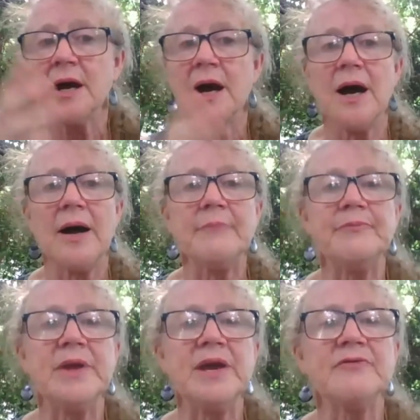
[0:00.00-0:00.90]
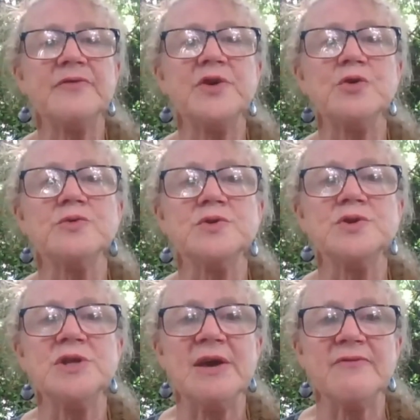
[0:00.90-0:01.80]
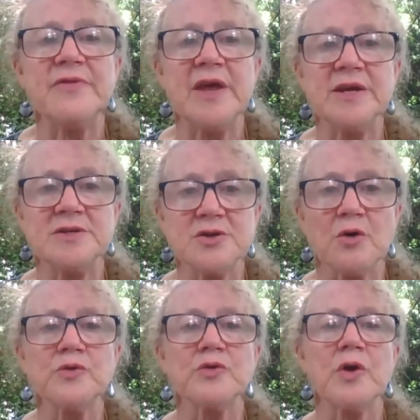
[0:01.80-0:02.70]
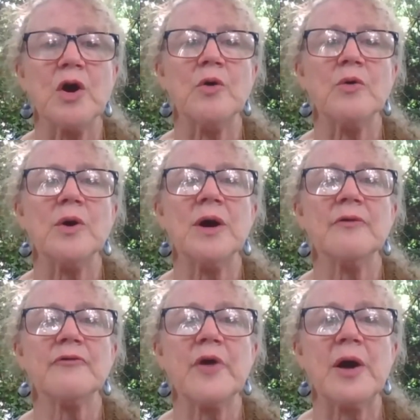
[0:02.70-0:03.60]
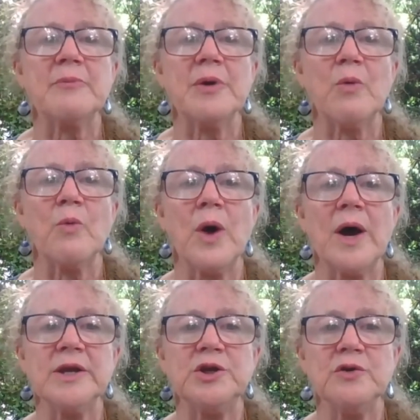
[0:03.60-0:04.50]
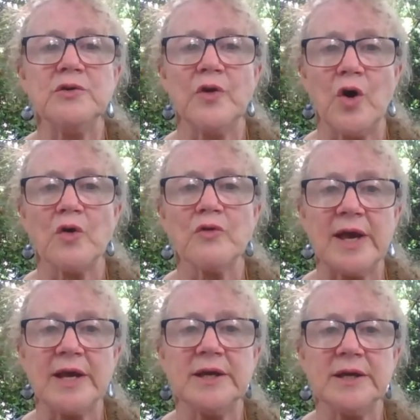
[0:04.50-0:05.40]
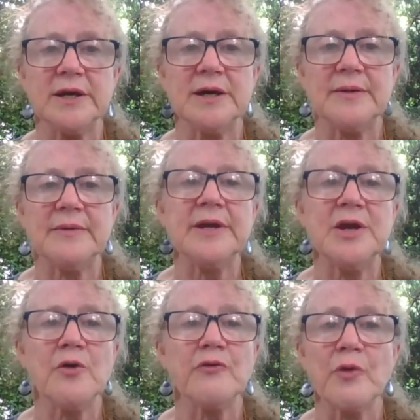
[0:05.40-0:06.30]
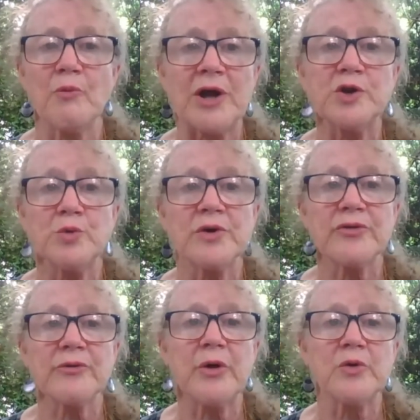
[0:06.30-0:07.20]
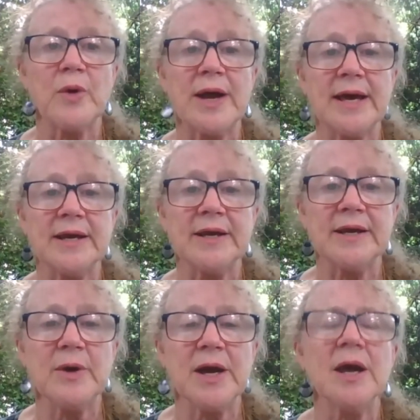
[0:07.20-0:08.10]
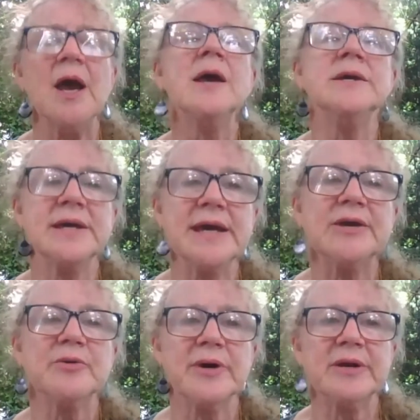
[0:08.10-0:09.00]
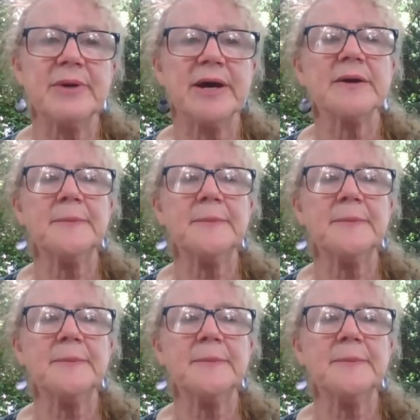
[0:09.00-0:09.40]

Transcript: um, if you if they don't grow from what you've already uh, you know from what you would have thrown away anyway, you get your money back.